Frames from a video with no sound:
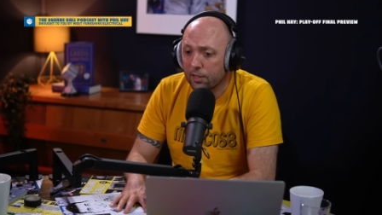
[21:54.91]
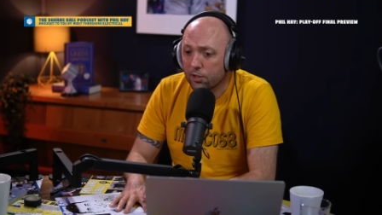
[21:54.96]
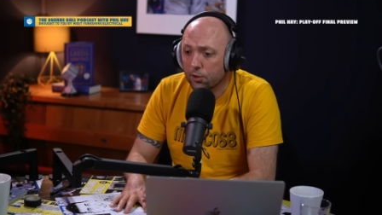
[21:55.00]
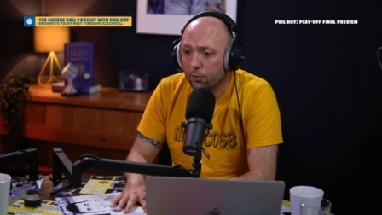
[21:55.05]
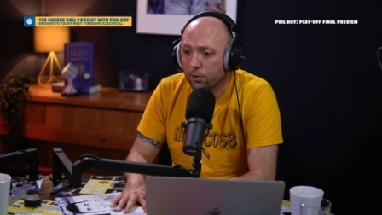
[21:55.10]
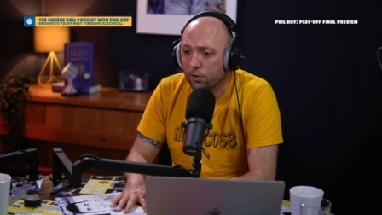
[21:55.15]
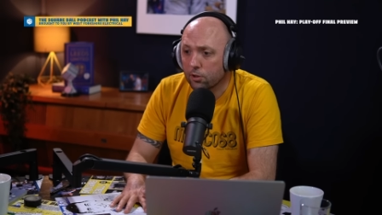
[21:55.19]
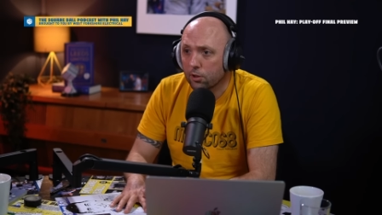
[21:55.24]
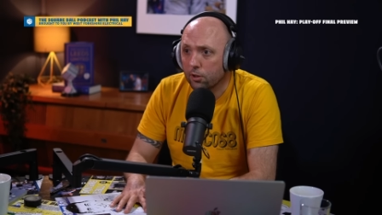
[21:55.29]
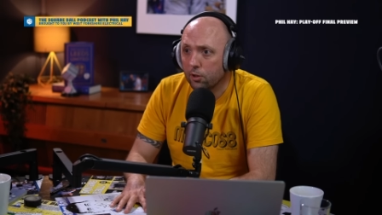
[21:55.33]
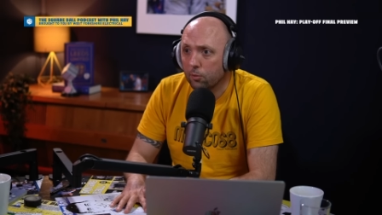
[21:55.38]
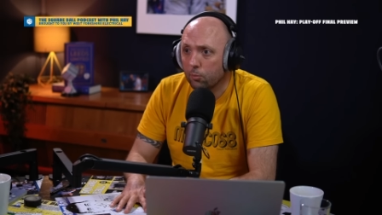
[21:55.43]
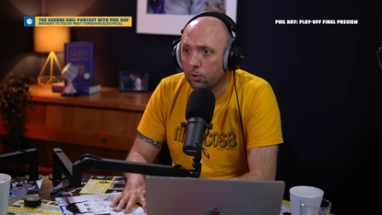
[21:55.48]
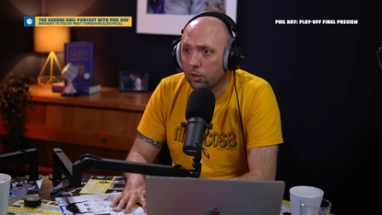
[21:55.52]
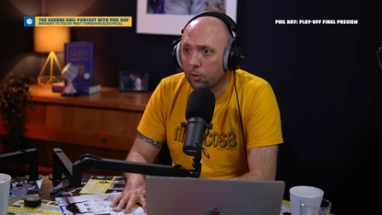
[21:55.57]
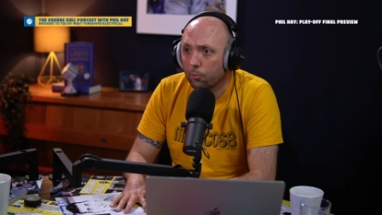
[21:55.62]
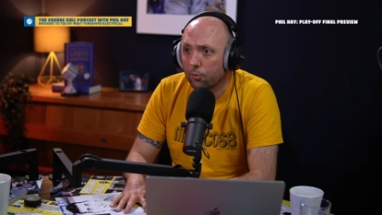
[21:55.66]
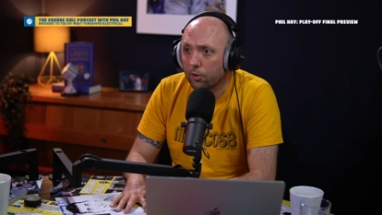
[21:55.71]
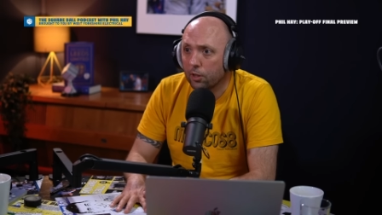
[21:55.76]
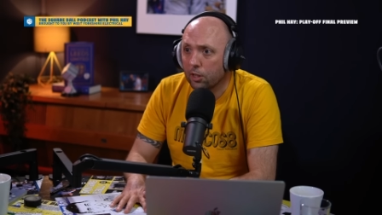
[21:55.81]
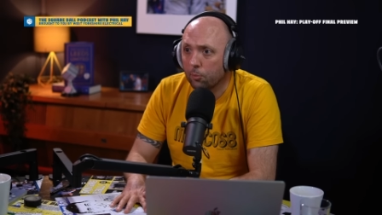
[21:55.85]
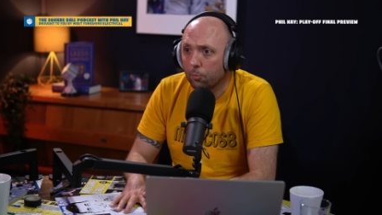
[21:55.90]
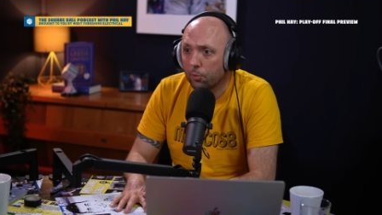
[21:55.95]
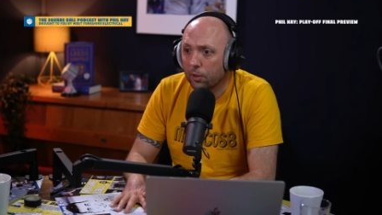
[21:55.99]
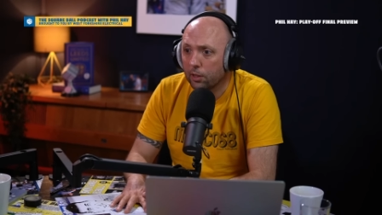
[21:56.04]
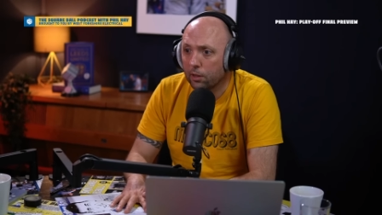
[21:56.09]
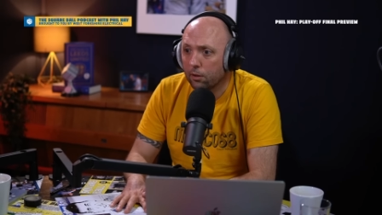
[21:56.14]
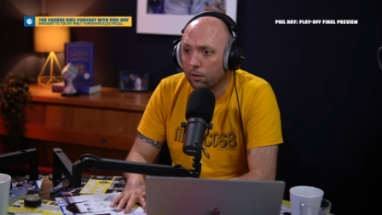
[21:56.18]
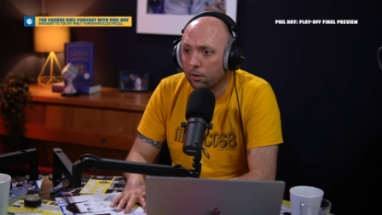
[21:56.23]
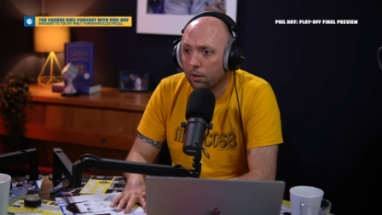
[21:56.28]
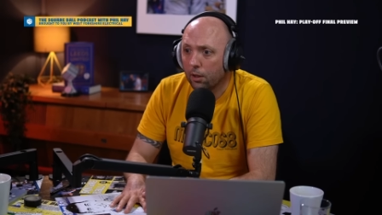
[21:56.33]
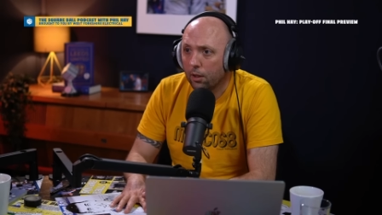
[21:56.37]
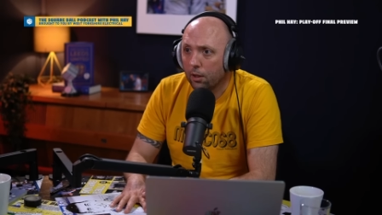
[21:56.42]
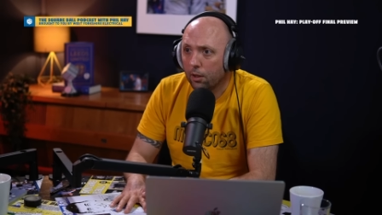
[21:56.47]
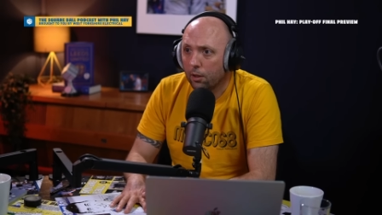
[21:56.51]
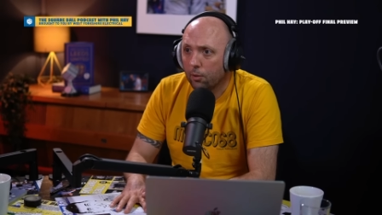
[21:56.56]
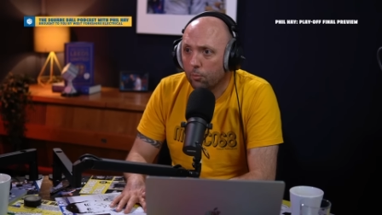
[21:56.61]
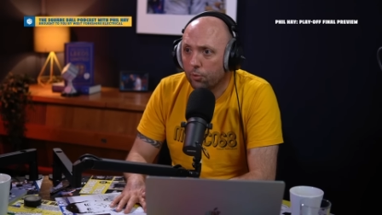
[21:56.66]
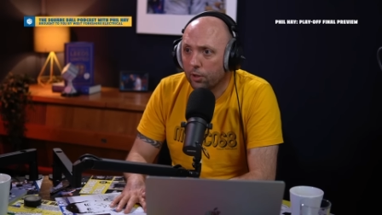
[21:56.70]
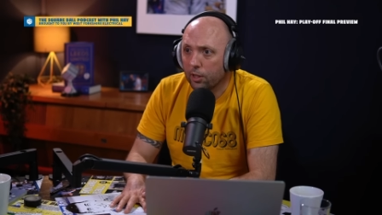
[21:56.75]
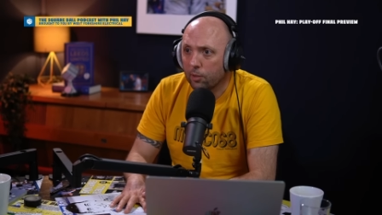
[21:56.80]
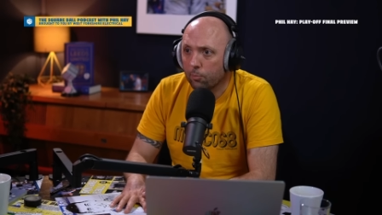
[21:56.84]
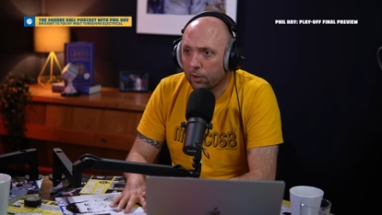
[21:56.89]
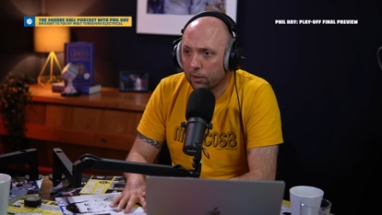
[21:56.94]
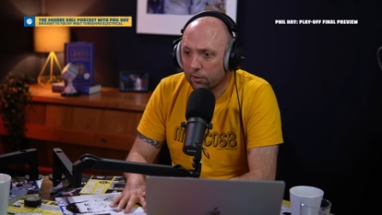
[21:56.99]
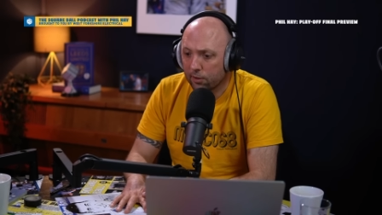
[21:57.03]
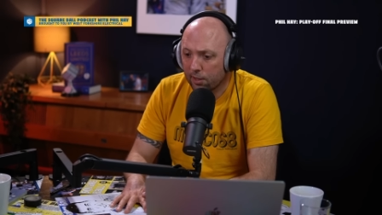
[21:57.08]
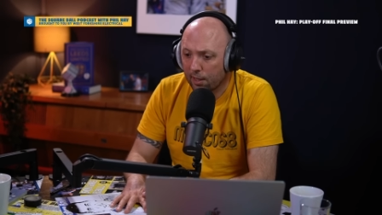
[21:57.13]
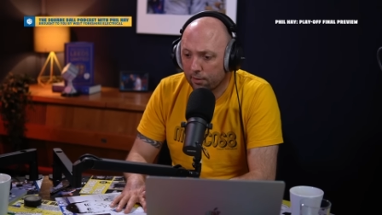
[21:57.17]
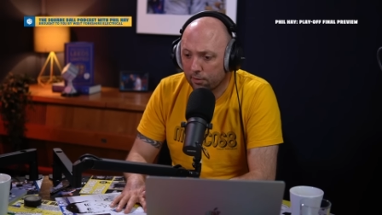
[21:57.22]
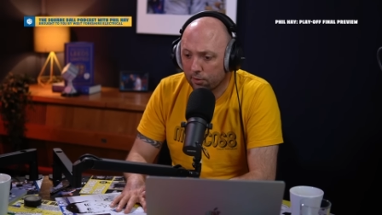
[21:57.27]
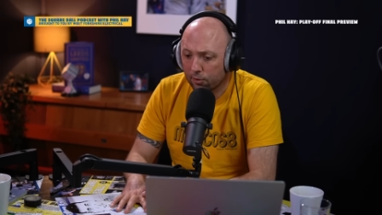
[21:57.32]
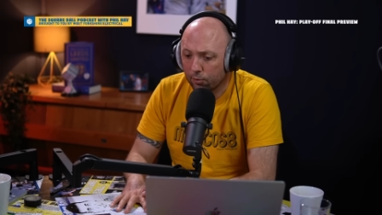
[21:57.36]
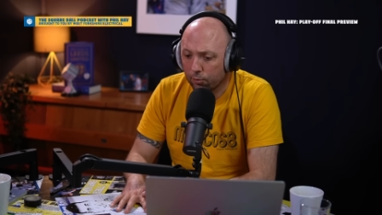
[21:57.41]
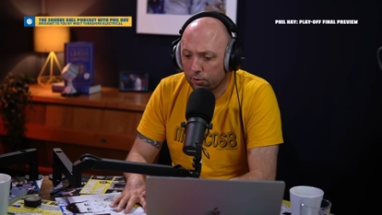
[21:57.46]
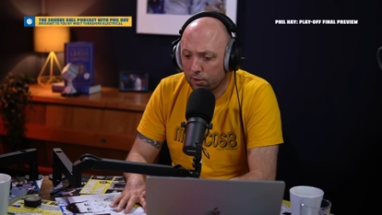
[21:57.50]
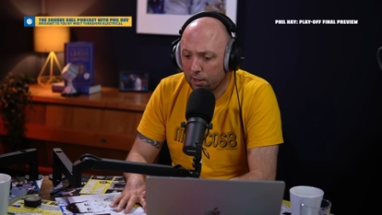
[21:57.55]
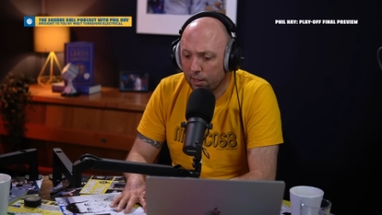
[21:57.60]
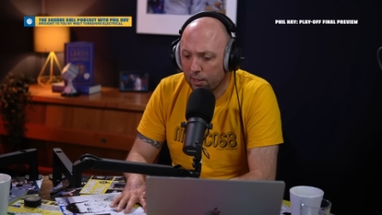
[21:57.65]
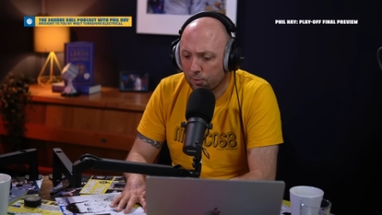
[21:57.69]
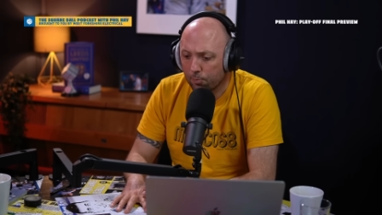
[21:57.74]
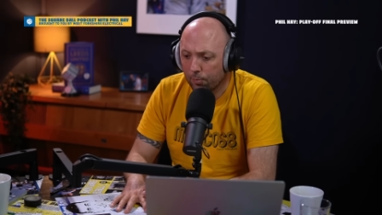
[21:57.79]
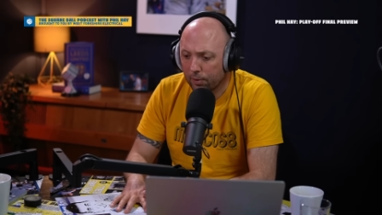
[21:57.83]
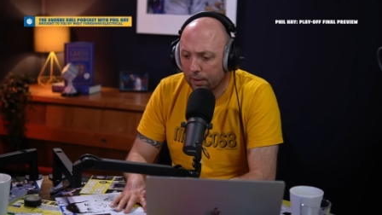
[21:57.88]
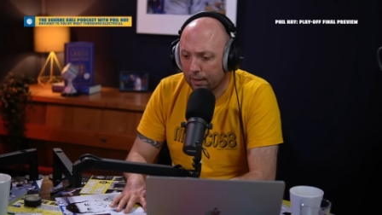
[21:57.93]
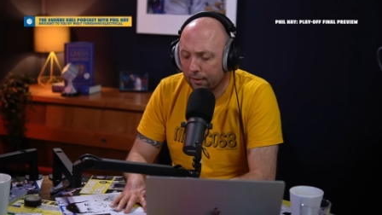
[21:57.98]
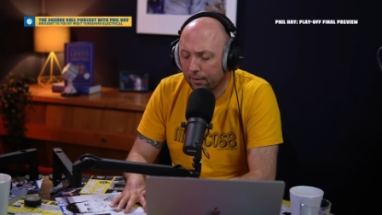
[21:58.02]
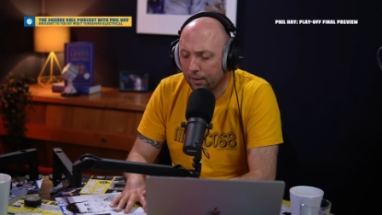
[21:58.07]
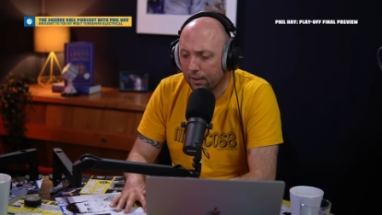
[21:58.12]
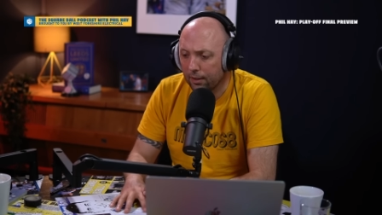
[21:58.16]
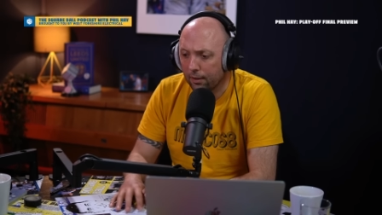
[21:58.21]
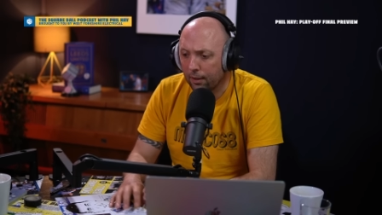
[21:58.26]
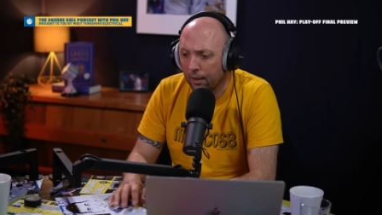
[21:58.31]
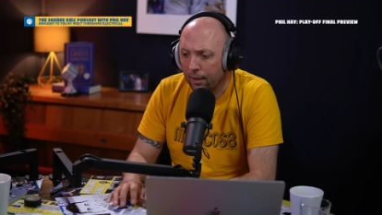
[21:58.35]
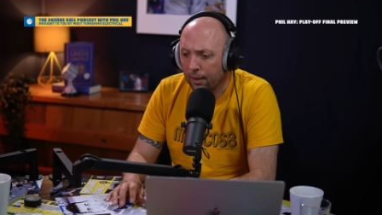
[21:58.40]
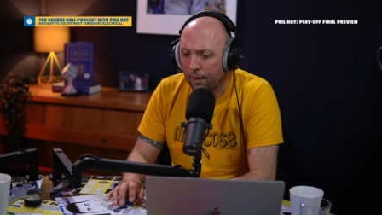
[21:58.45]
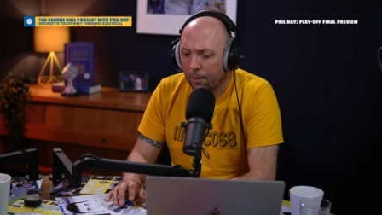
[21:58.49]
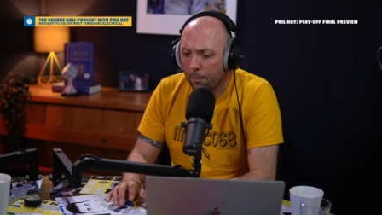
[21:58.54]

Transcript: So it's going to be a pretty big, pretty big tactical test. But I think.